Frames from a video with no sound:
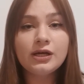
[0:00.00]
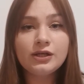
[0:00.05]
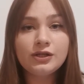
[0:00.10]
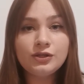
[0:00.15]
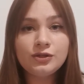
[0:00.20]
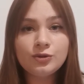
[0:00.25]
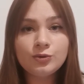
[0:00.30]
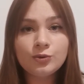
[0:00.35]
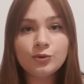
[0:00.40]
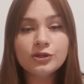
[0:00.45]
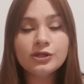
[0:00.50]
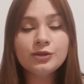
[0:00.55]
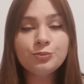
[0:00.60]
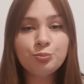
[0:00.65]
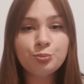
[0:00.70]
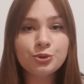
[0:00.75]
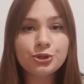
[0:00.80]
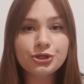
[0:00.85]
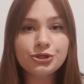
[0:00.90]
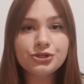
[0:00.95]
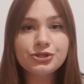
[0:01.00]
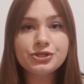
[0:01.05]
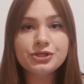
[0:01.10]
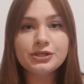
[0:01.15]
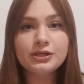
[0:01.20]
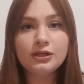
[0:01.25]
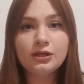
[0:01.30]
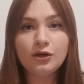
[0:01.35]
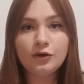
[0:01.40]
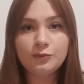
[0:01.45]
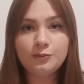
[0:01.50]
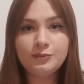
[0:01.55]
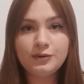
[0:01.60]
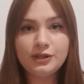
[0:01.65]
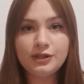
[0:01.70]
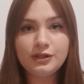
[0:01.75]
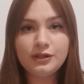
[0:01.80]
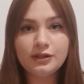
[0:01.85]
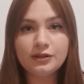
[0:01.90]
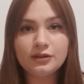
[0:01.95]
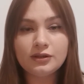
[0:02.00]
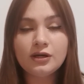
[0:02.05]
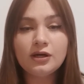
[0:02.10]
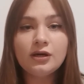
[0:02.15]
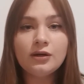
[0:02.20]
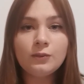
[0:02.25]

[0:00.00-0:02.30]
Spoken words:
your personal opinion.